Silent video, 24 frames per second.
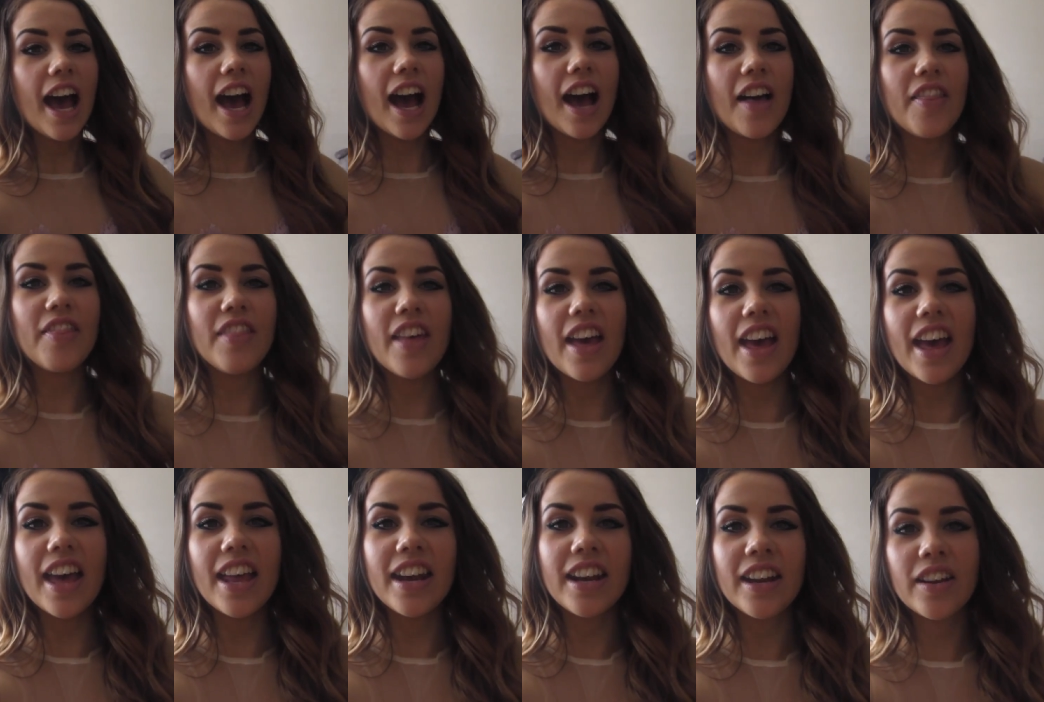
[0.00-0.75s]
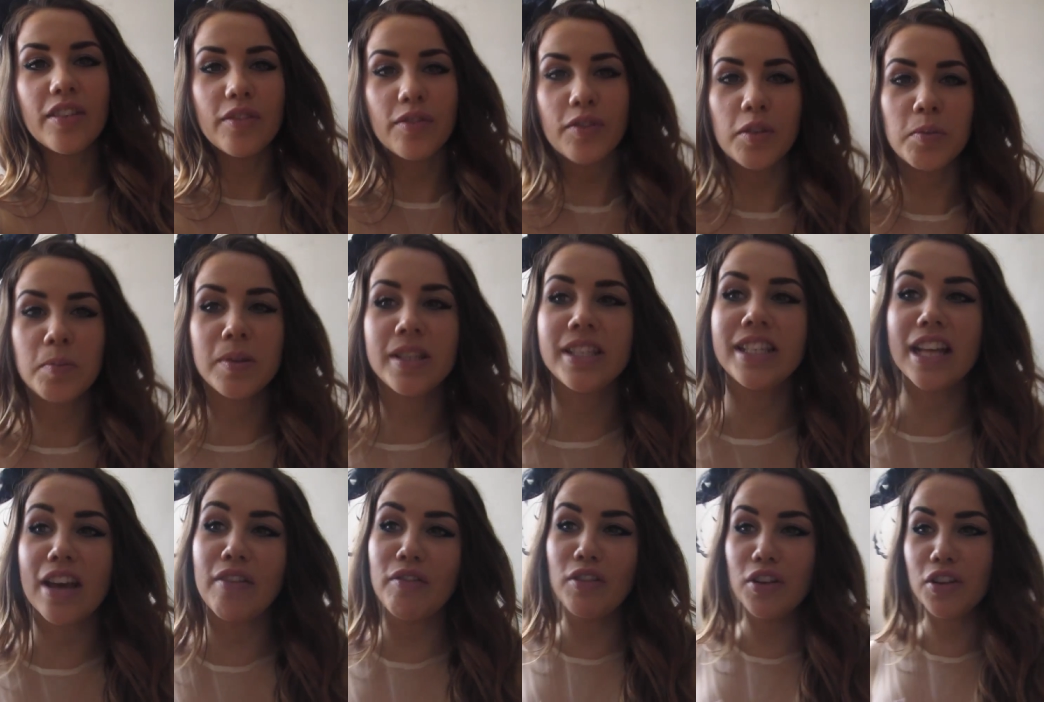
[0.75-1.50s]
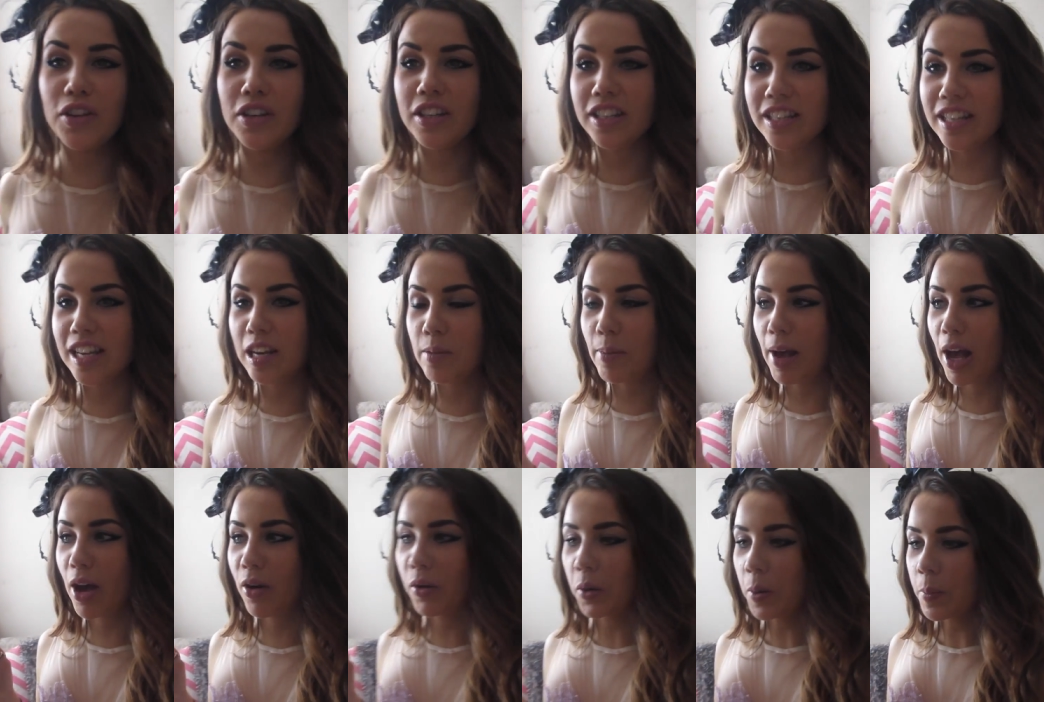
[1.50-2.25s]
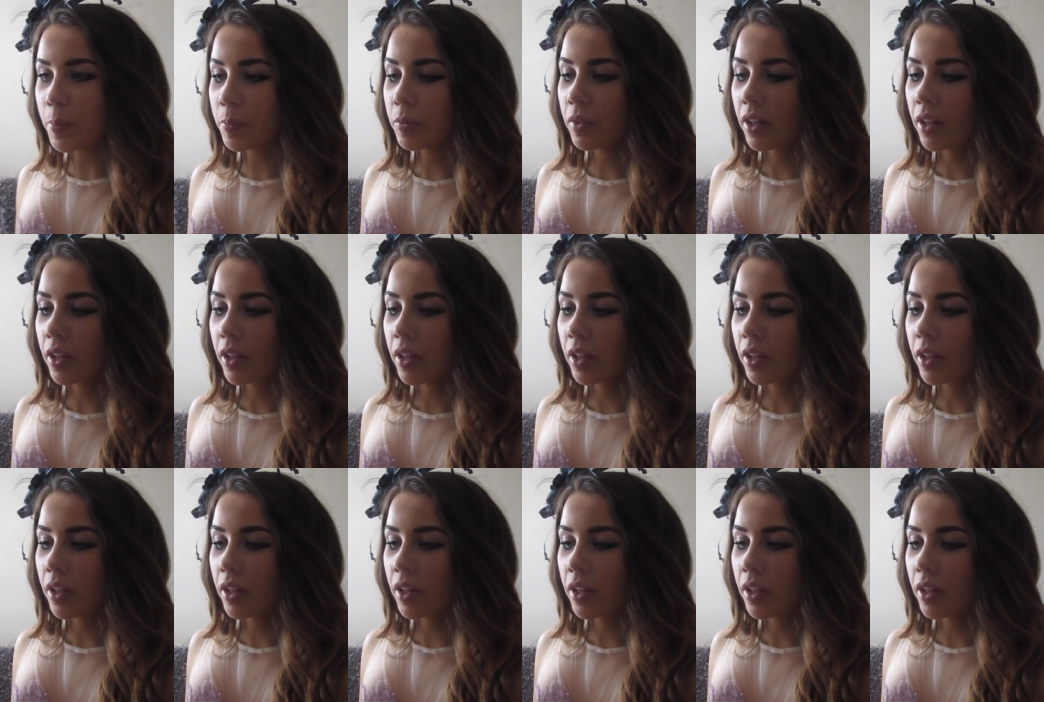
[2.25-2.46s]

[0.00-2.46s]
and then from seven till about